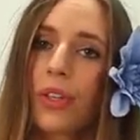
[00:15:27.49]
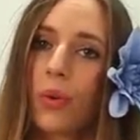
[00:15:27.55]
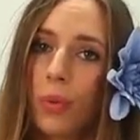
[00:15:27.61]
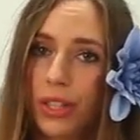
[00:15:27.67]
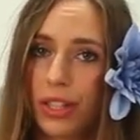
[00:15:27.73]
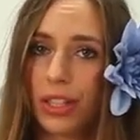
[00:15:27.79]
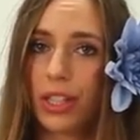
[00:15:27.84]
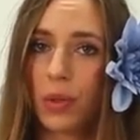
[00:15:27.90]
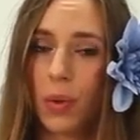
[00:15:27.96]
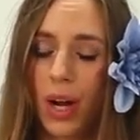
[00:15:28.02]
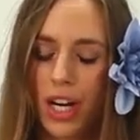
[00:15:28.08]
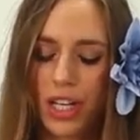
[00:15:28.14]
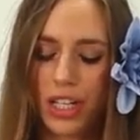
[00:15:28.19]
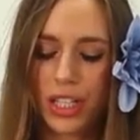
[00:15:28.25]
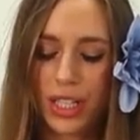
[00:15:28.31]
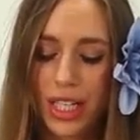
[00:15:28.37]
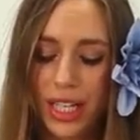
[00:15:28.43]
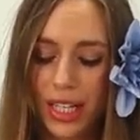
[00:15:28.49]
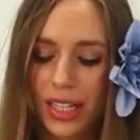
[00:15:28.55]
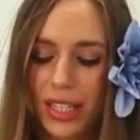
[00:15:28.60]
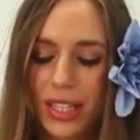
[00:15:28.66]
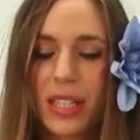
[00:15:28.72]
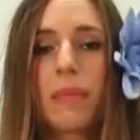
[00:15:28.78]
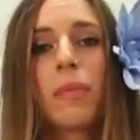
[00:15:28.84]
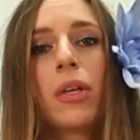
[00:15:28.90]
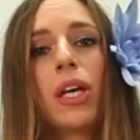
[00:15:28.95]
with the squash seeds.
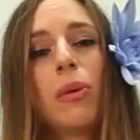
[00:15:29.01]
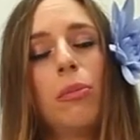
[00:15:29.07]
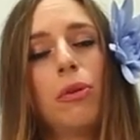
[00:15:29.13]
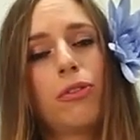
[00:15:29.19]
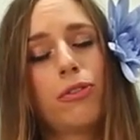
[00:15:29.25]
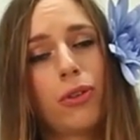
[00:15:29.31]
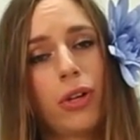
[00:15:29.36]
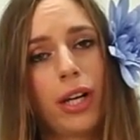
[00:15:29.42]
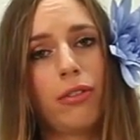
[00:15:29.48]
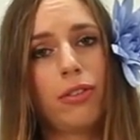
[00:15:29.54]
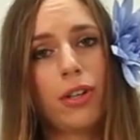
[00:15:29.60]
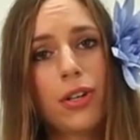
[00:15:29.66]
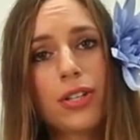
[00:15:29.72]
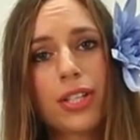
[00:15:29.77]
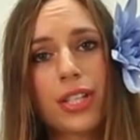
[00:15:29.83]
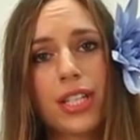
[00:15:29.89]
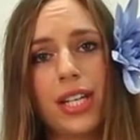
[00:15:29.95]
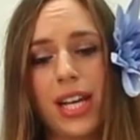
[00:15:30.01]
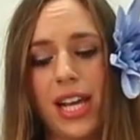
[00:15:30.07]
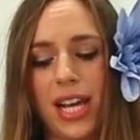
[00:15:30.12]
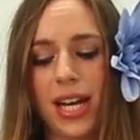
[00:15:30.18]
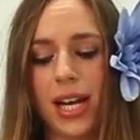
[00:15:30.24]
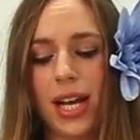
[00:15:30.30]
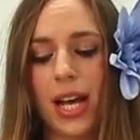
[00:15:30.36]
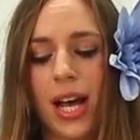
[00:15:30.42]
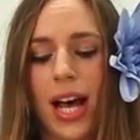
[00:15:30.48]
Before I roasted
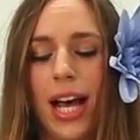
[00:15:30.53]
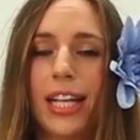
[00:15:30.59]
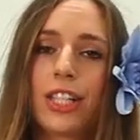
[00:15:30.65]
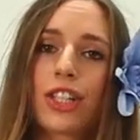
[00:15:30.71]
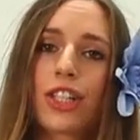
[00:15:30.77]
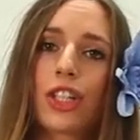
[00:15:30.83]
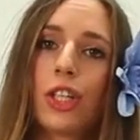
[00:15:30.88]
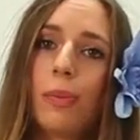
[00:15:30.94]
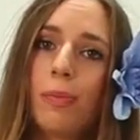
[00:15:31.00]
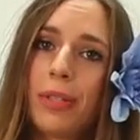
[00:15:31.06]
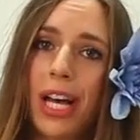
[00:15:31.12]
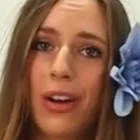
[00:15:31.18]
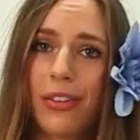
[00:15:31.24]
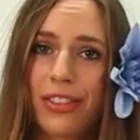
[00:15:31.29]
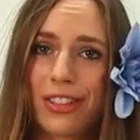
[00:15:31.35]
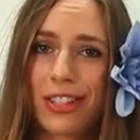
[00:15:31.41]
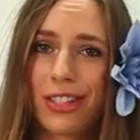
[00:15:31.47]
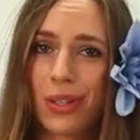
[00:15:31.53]
it, I scooped out the